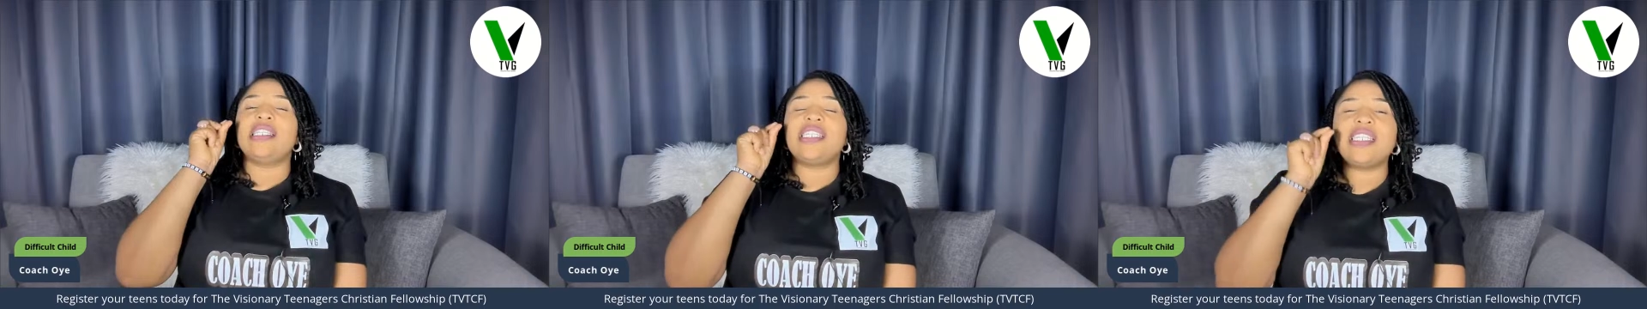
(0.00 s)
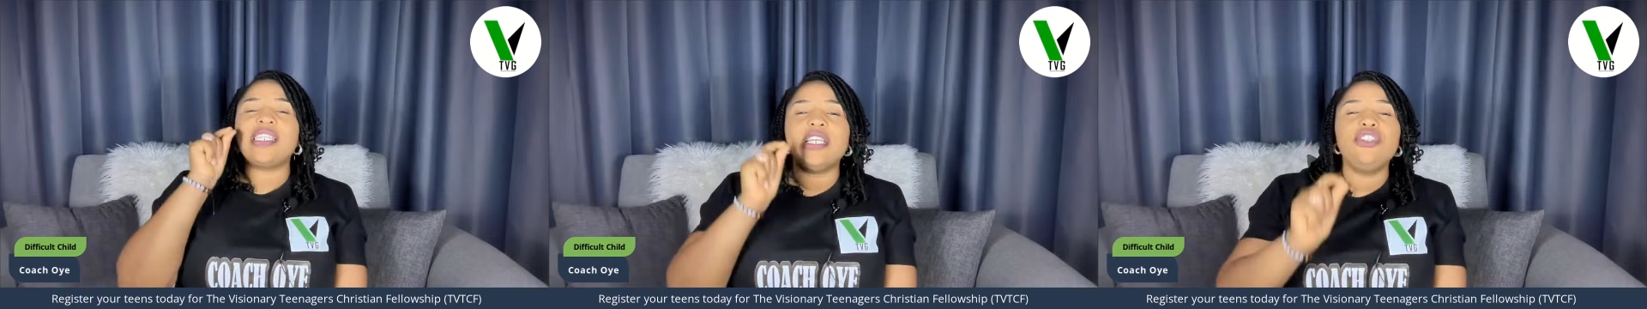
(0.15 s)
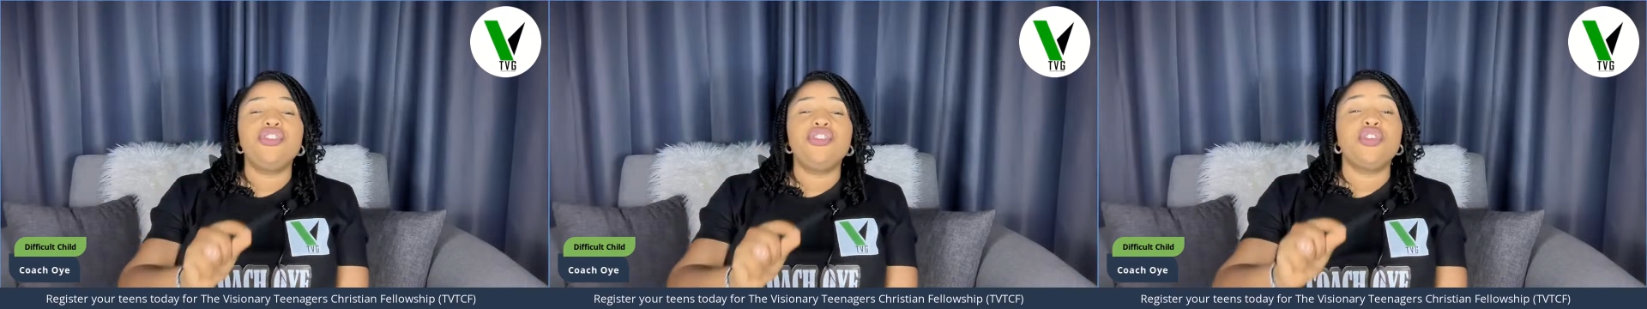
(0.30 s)

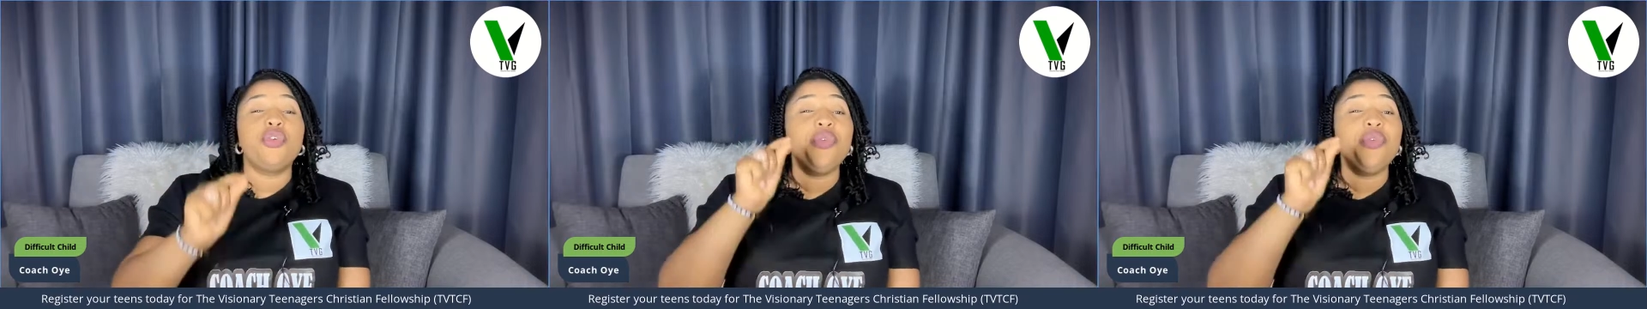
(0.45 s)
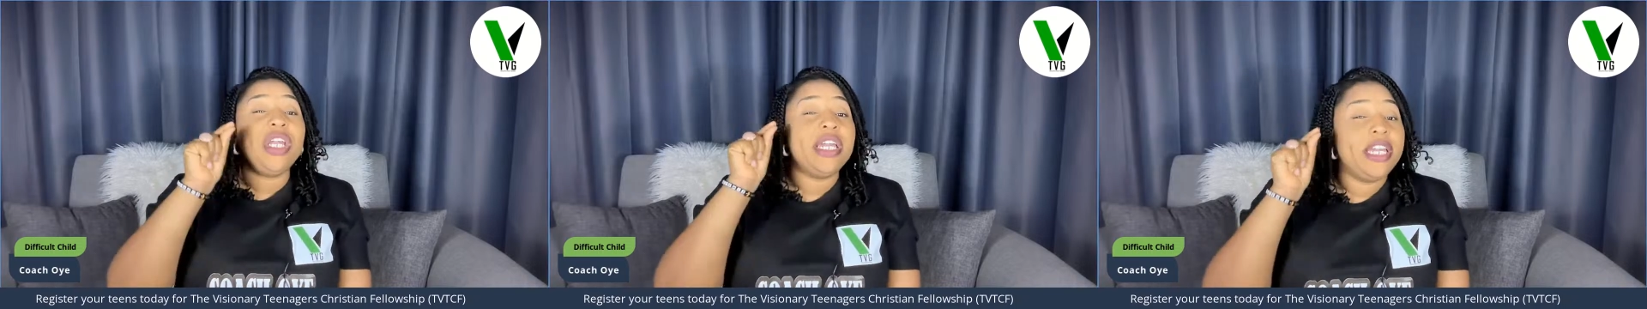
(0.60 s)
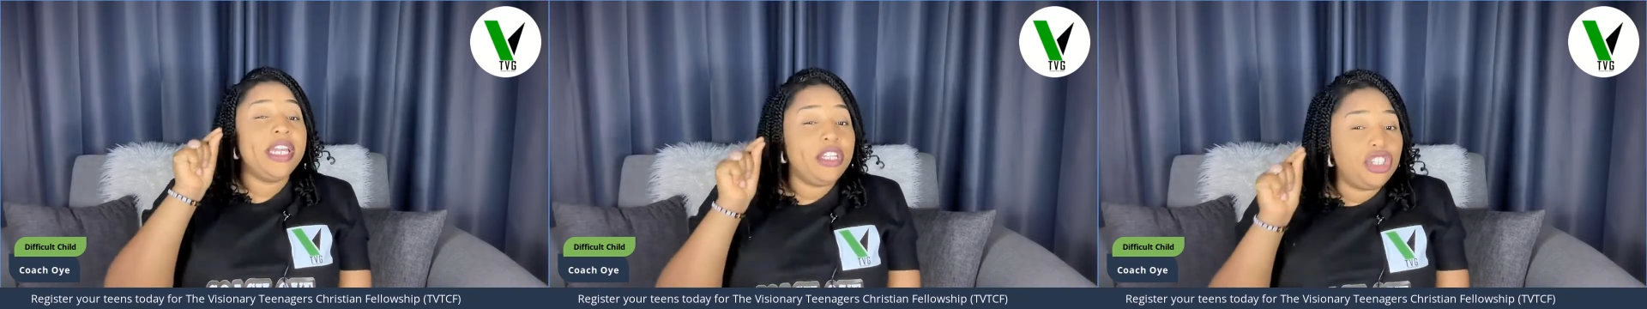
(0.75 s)

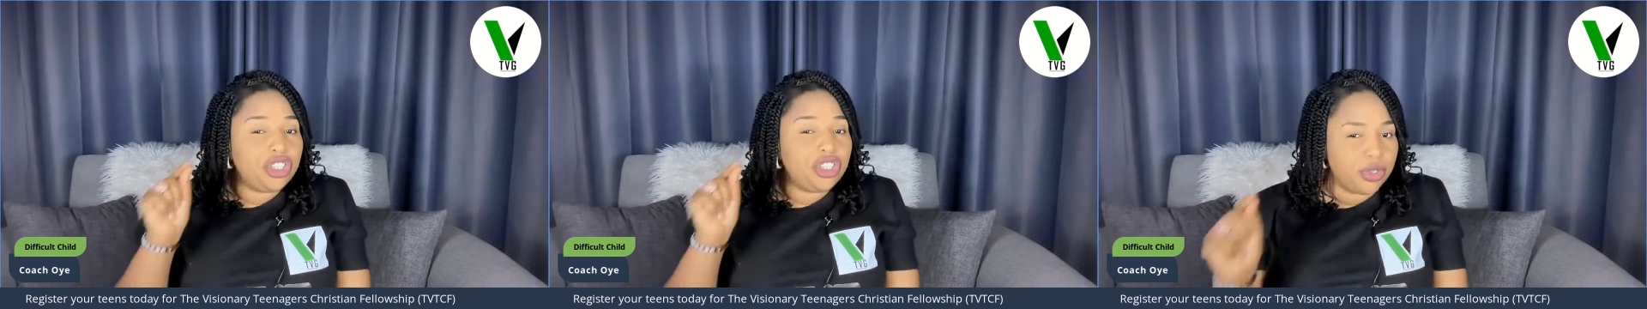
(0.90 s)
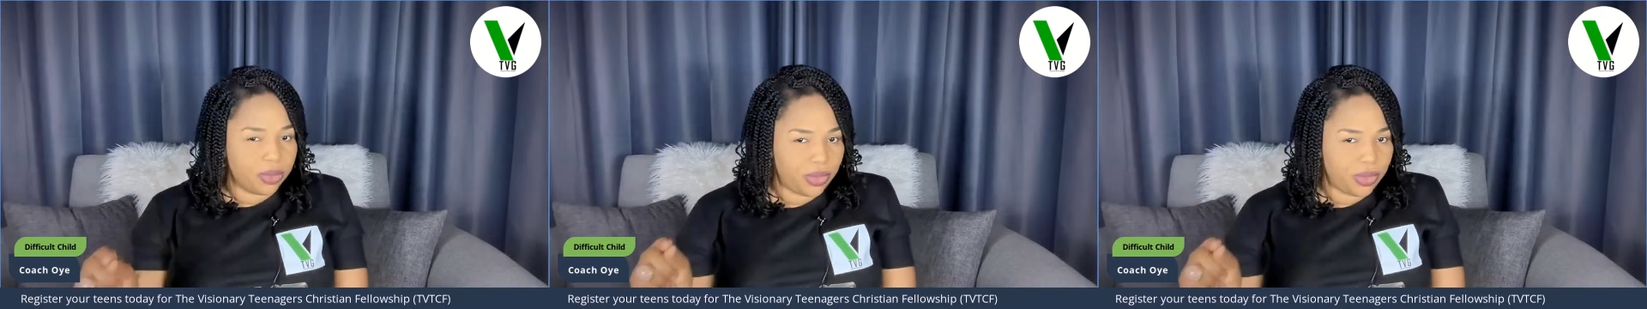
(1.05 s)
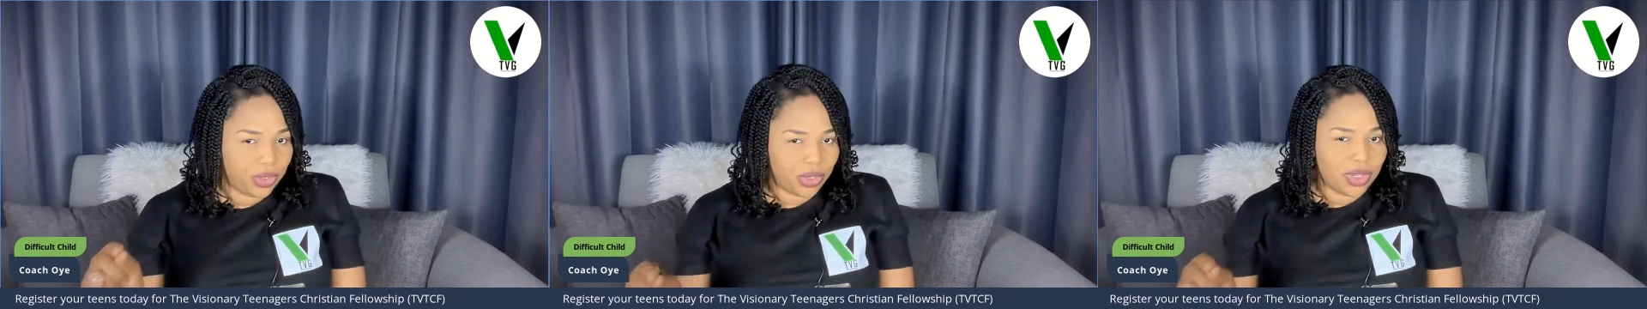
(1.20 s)
sensory
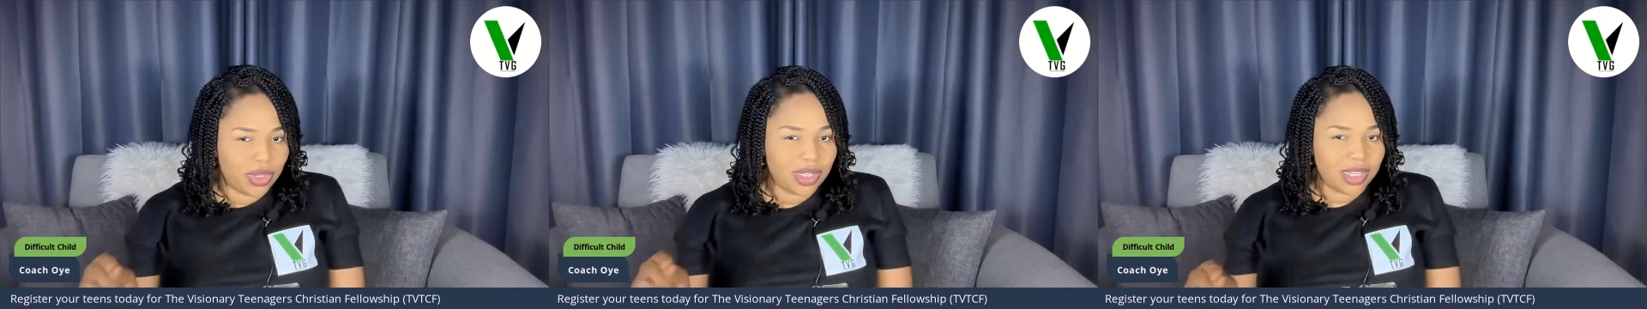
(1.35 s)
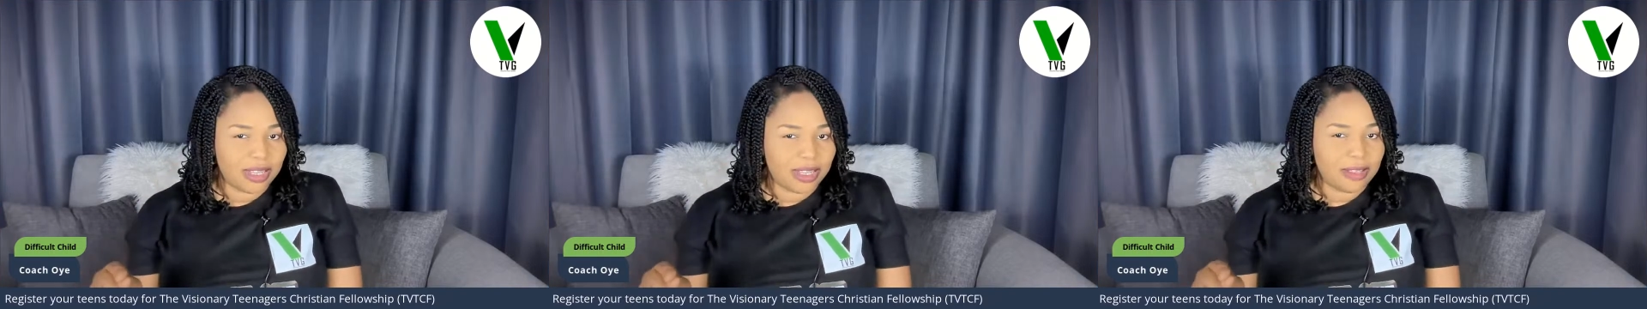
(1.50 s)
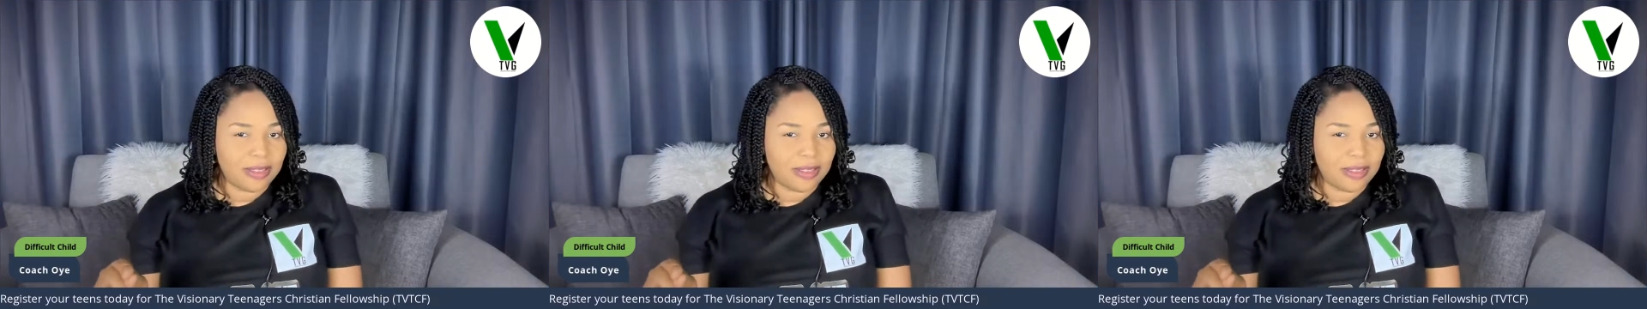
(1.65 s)
issues,